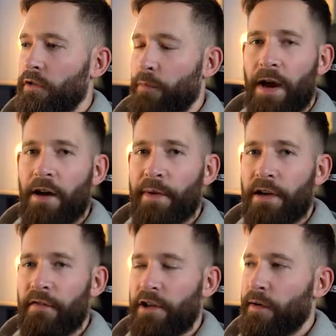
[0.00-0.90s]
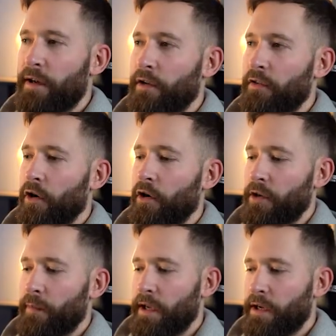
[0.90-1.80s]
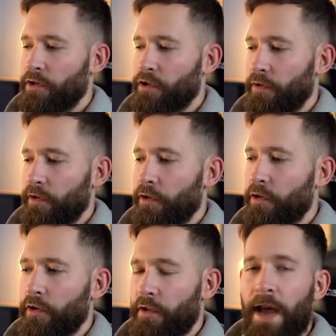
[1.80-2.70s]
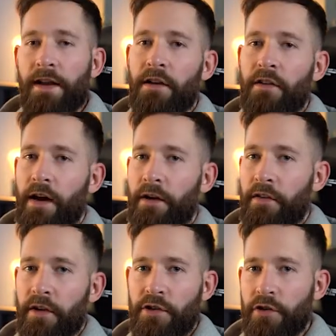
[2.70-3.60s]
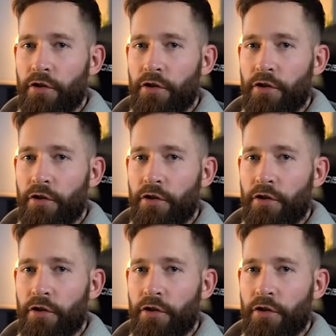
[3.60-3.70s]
So part of being a video editor is not only making sure that you're good at the editing side of things, you